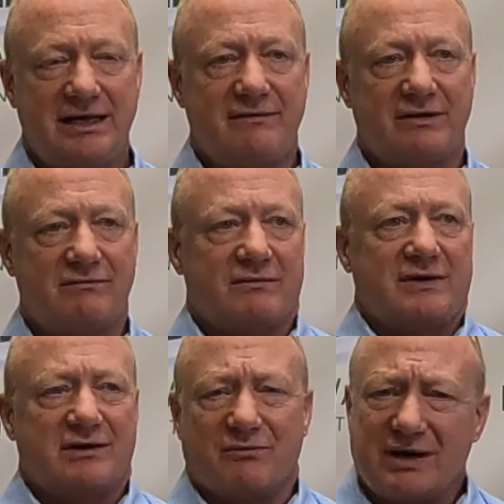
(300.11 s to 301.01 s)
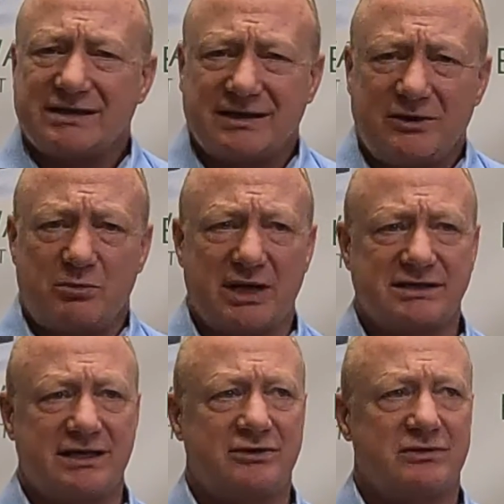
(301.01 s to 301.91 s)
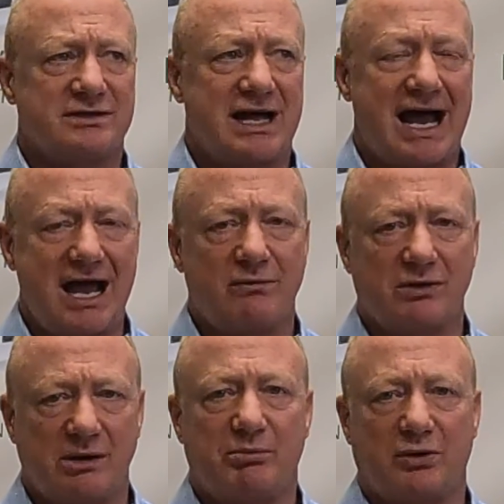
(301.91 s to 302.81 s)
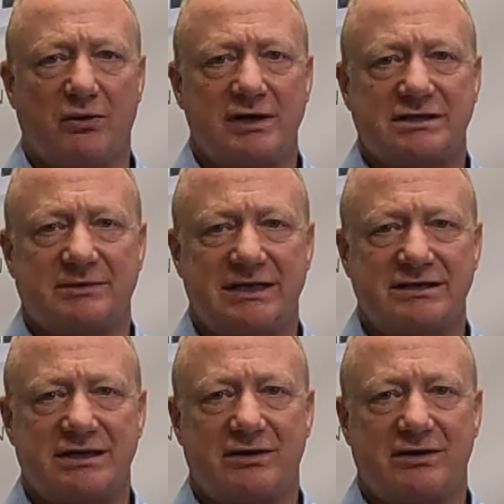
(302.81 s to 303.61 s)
even, when it's in their best interest, I will employ some of these